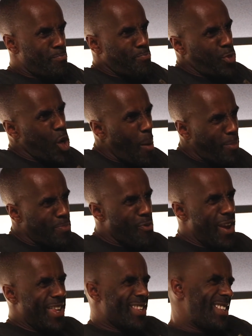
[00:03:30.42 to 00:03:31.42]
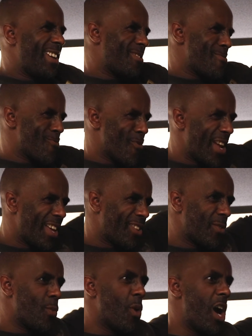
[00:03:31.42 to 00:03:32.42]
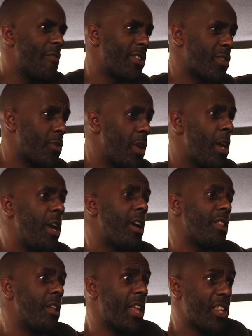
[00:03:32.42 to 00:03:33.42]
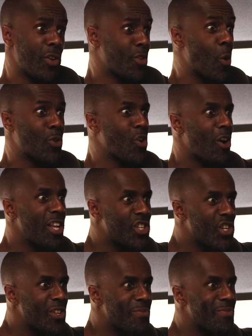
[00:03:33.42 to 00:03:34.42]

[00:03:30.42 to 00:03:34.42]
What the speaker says: chopped bracelets and rings and whatever. So like that's how I used to go to college.